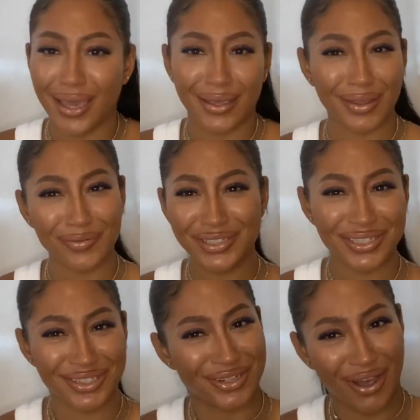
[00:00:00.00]
And that was
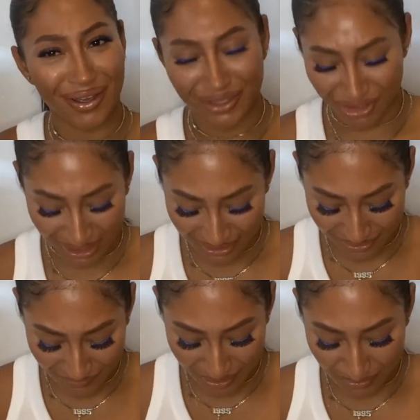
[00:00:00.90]
just not
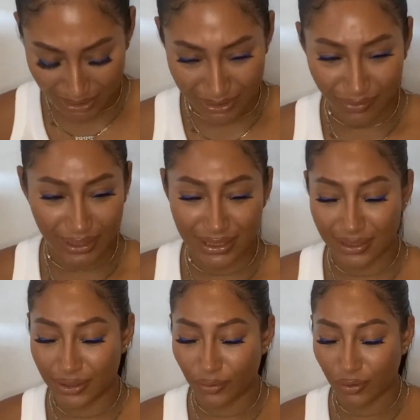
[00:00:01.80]
attractive to me, so I
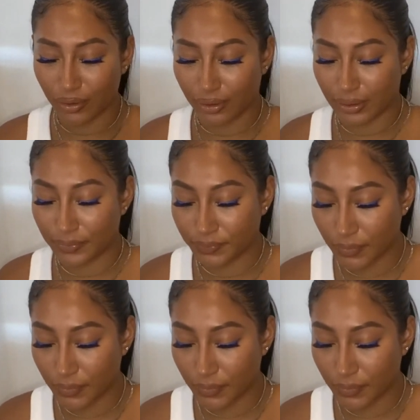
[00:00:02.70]
didn't order it.